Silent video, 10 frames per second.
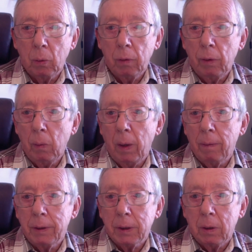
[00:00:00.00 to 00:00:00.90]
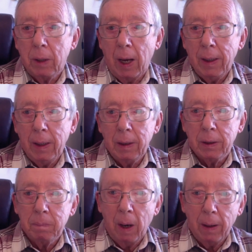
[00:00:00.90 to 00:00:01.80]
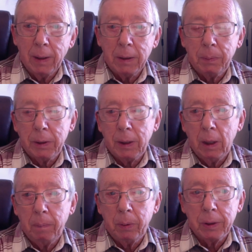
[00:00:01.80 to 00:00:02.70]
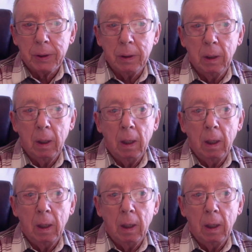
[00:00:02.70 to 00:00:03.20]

wondering whether it's a good idea to marry this particular person.